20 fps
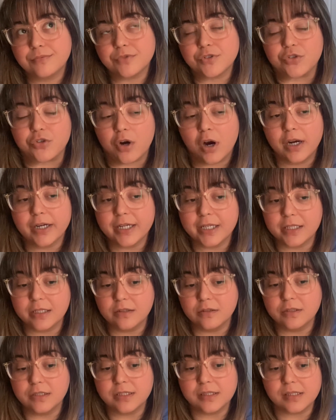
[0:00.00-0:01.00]
Chronic
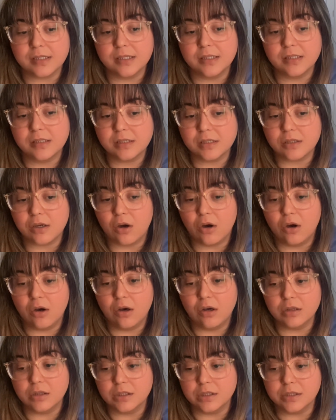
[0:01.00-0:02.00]
illnesses
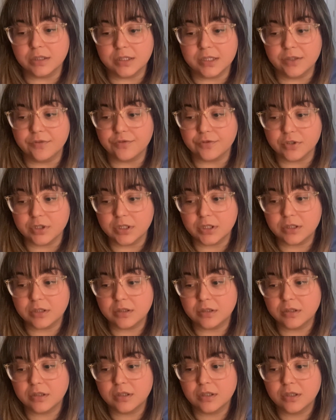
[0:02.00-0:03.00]
all look
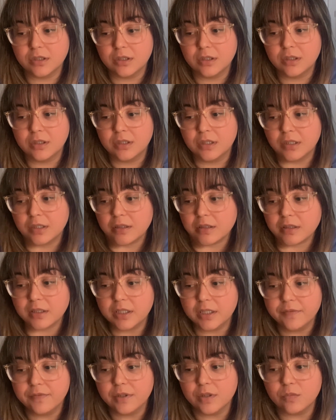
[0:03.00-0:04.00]
different,
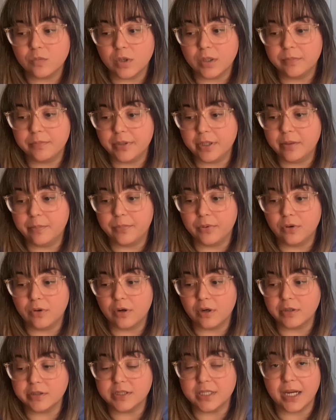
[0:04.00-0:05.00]
even when people
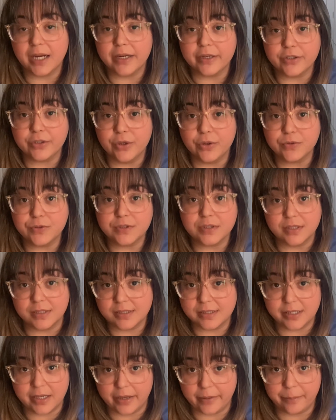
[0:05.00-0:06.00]
are diagnosed the
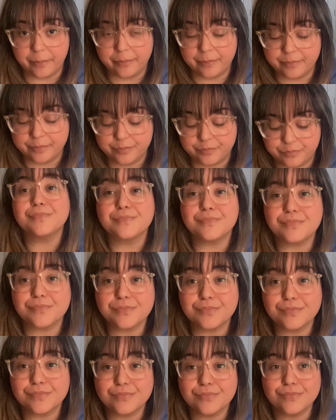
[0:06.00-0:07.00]
same.
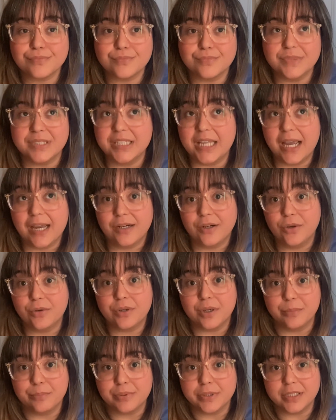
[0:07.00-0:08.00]
Nano
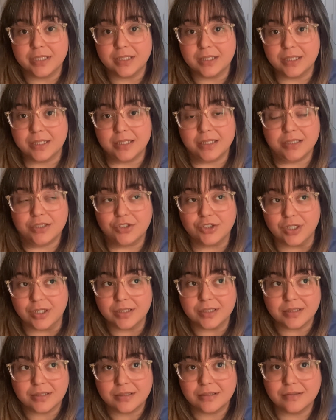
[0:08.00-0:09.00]
completely
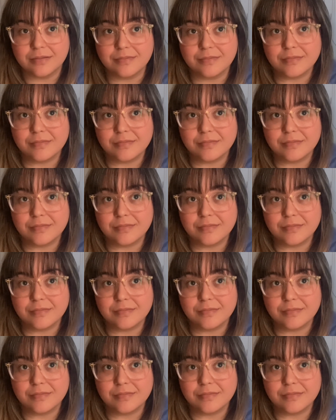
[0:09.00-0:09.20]
just,